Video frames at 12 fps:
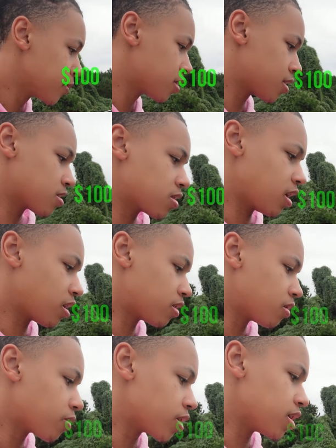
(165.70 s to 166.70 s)
just so y'all
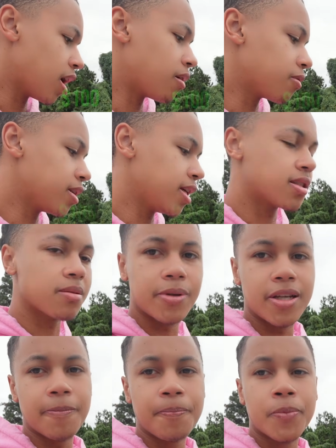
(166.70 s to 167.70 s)
know where y'all would need to
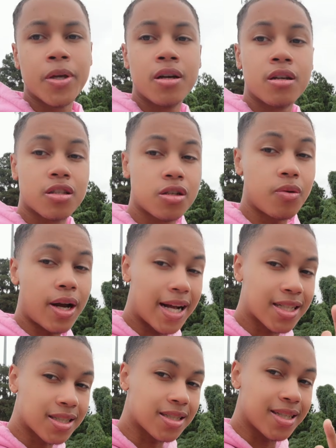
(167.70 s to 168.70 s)
be to
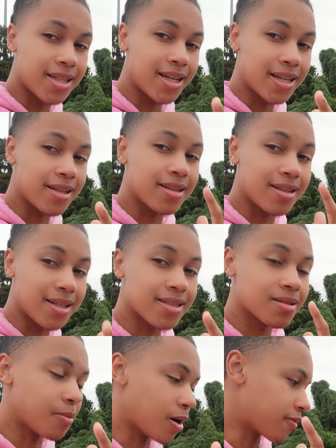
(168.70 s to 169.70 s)
actually get
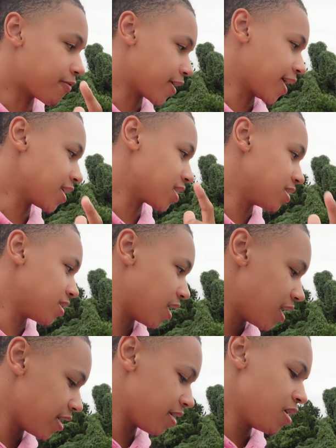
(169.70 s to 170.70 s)
this modification
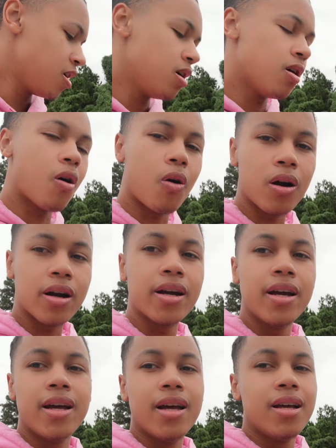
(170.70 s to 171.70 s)
done, or
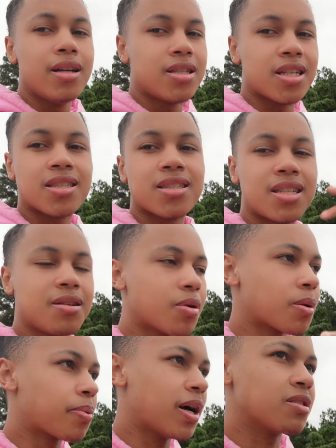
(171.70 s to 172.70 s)
just to see where
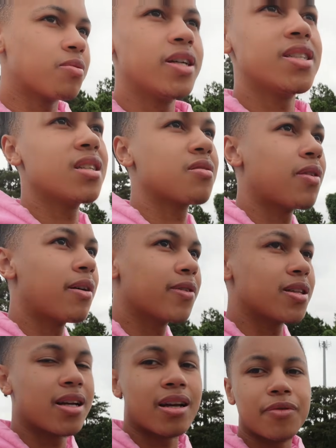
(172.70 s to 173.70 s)
the price range is for
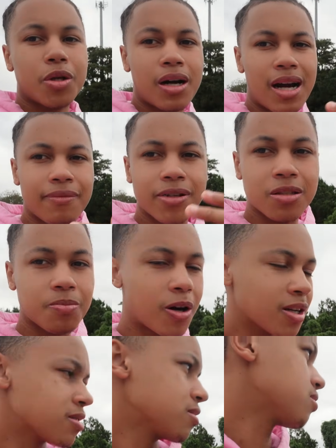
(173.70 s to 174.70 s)
everything. If you don't have any
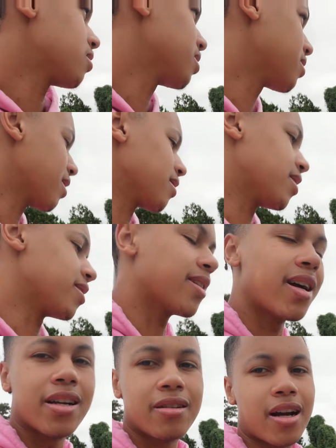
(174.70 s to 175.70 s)
sponsors or anything like
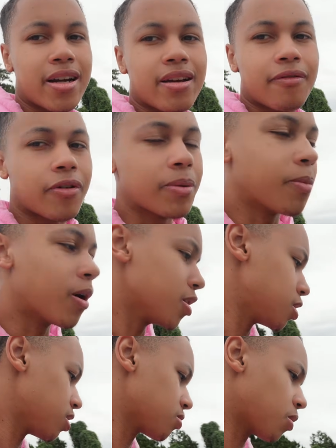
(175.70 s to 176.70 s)
that, you're not getting free parts,
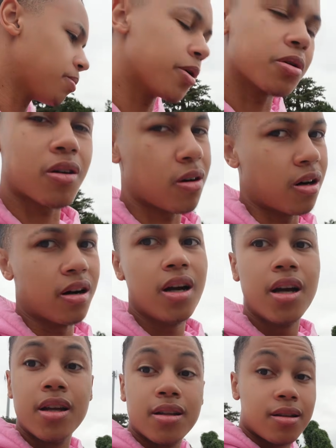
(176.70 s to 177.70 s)
you just want to build the car,
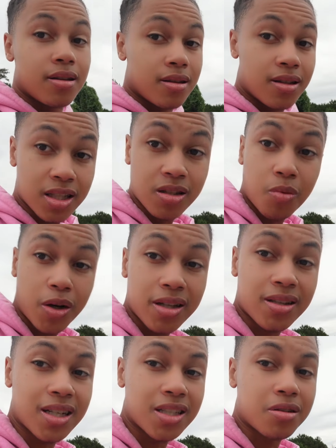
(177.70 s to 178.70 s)
this is one of the
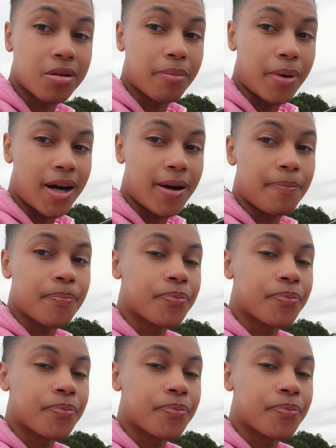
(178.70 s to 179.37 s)
things you can buy.